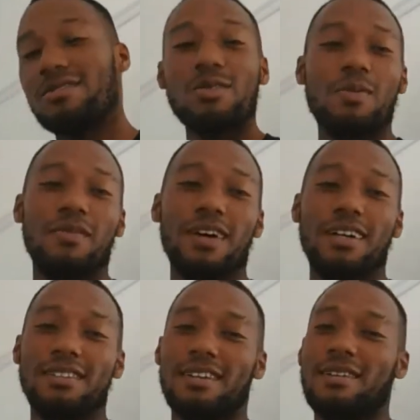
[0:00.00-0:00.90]

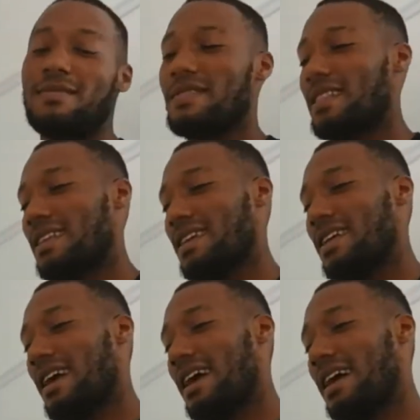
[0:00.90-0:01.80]
supervisor
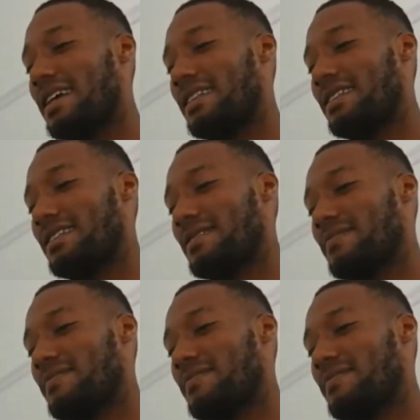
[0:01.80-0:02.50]
and